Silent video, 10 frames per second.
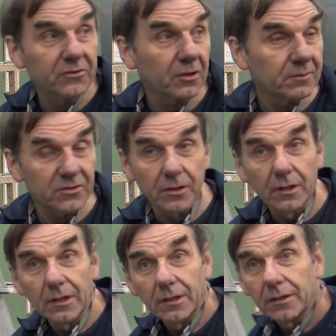Will you do a
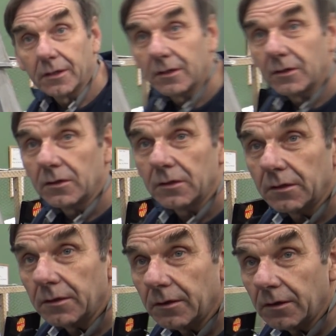service on the
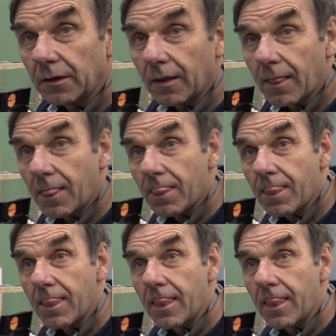Lancaster first?